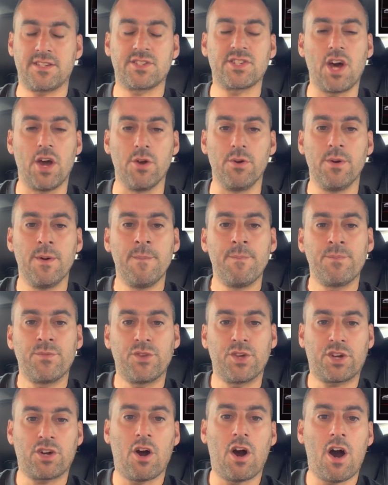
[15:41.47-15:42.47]
So
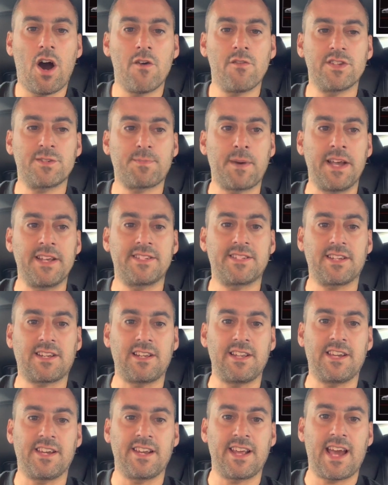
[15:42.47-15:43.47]
the car is
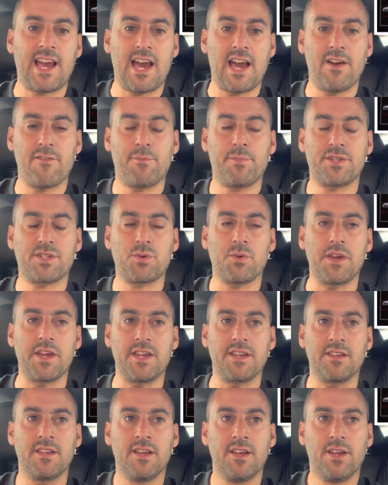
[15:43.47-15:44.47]
basically going to have
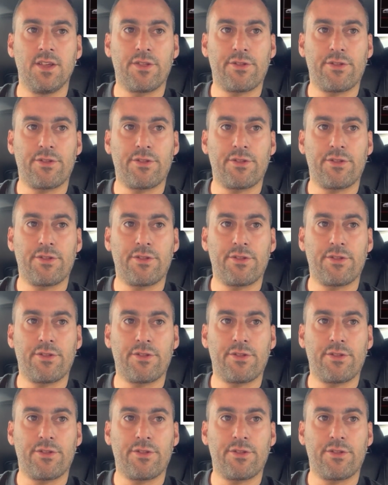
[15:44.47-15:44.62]
between